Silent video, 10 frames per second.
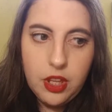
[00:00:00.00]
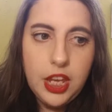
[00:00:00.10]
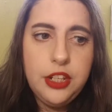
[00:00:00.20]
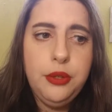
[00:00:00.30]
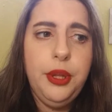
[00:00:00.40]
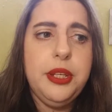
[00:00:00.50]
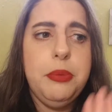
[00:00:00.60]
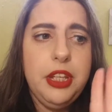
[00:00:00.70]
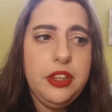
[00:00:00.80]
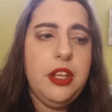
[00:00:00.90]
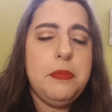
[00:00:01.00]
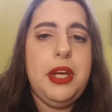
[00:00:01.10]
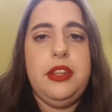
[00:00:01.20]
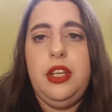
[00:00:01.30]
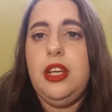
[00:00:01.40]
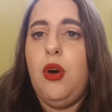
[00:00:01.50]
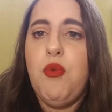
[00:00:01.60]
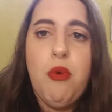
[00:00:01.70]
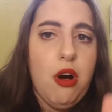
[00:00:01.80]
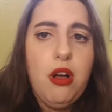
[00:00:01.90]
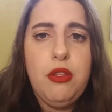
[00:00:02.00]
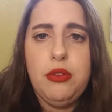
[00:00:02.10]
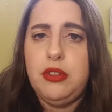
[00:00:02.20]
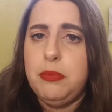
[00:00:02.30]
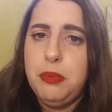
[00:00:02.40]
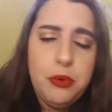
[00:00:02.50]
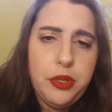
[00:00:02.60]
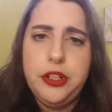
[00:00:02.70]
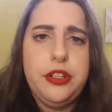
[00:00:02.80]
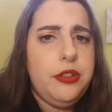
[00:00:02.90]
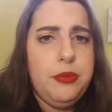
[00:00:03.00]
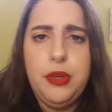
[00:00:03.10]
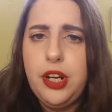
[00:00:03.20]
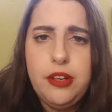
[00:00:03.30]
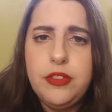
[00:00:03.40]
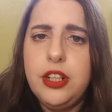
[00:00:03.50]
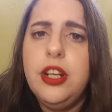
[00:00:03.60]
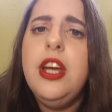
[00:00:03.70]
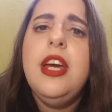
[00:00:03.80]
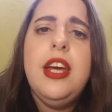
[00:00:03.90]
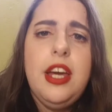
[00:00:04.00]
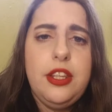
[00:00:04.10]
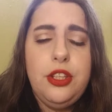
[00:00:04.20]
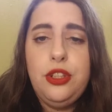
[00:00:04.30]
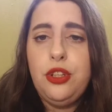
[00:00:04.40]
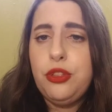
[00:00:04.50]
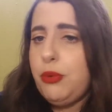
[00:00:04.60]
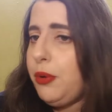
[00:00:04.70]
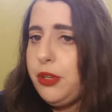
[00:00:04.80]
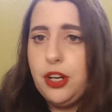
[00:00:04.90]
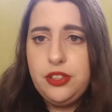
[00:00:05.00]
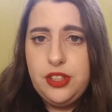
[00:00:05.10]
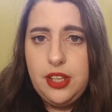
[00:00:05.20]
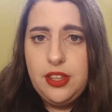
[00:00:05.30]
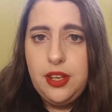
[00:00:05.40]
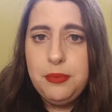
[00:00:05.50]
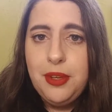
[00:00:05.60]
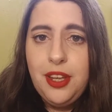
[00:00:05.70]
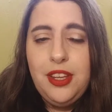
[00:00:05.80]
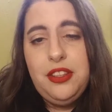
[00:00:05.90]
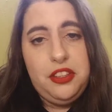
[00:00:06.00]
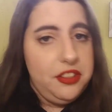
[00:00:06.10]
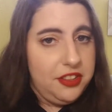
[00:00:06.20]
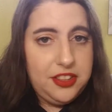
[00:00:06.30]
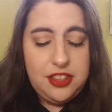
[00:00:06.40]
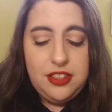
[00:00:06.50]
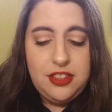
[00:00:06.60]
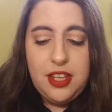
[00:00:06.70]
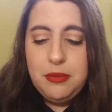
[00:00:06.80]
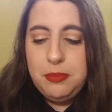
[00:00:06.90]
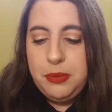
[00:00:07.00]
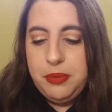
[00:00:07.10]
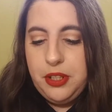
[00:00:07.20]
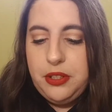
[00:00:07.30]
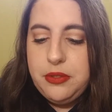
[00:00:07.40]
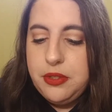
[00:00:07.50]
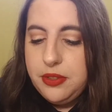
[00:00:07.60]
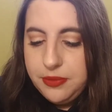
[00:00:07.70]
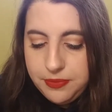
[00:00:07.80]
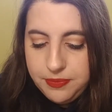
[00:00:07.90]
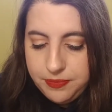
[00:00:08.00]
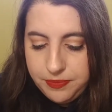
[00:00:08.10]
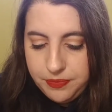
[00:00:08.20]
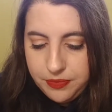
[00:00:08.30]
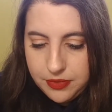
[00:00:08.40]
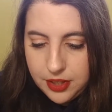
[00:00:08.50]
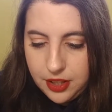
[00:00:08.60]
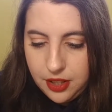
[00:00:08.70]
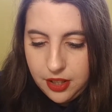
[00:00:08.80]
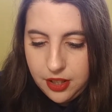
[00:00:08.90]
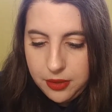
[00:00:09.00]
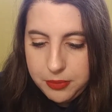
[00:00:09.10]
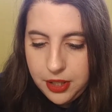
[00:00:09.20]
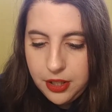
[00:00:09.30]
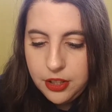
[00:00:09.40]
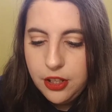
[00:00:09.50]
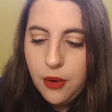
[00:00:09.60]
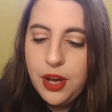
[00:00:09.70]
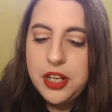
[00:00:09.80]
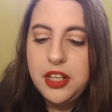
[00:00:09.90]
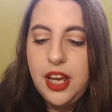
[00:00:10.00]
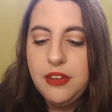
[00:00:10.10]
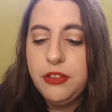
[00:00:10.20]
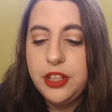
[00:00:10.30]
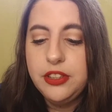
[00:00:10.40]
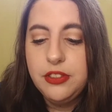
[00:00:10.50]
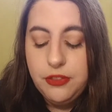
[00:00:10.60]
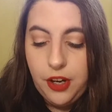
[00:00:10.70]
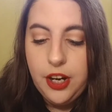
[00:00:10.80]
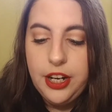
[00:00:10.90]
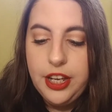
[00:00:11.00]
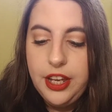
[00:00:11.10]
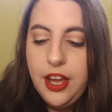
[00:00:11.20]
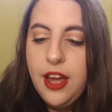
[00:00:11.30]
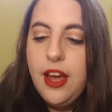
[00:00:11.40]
and you like pin them on like a wall or a board or whatever and then you throw darts at them that would be pretty cool um, go on an african safari